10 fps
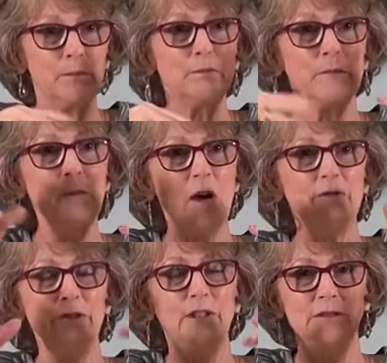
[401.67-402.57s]
my
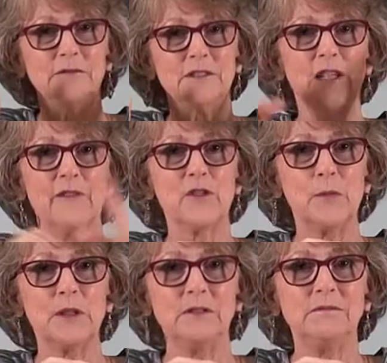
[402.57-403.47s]
mom felt
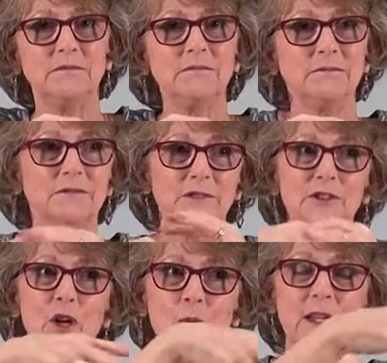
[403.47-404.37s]
comfortable
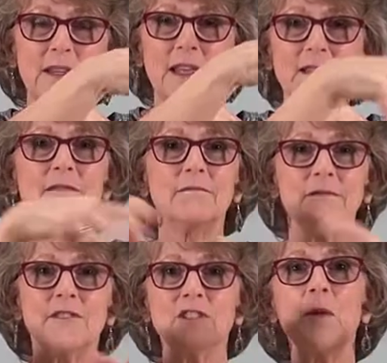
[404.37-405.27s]
knowing that
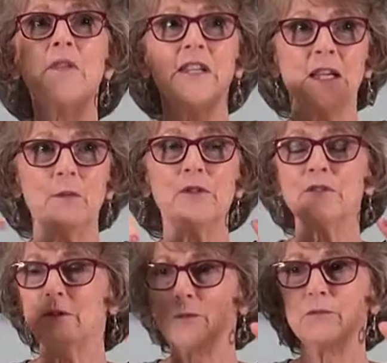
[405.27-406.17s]
some of the
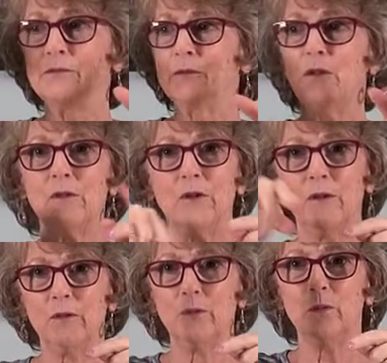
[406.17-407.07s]
neighbors
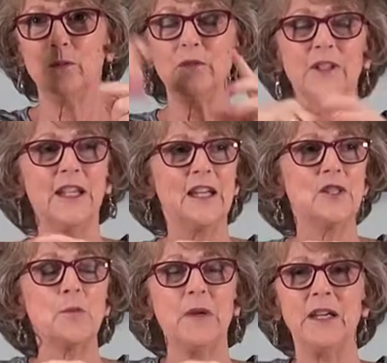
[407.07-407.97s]
or the
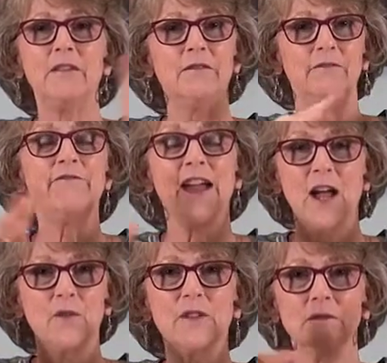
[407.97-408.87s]
kids would be
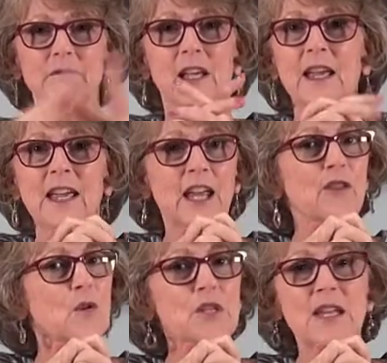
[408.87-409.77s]
found. In
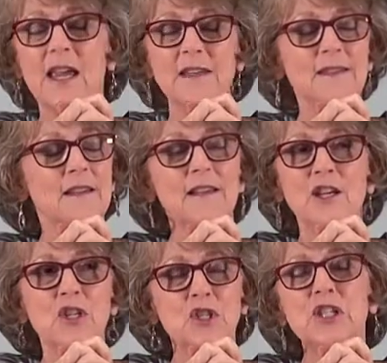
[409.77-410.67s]
those days,
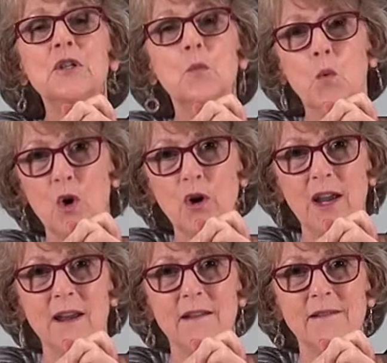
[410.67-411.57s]
she didn't
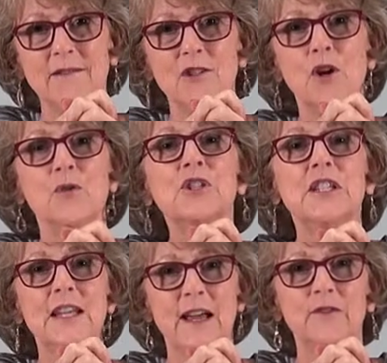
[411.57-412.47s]
worry, or she
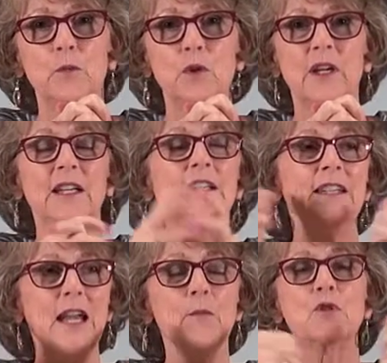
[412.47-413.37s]
didn't have to worry.
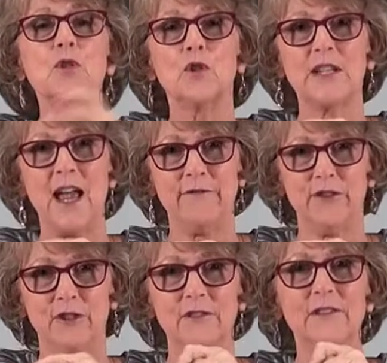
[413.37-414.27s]
Neighbors looked
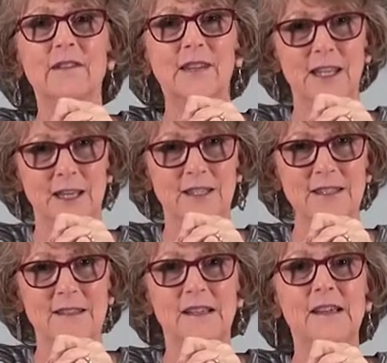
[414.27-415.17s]
after the kids,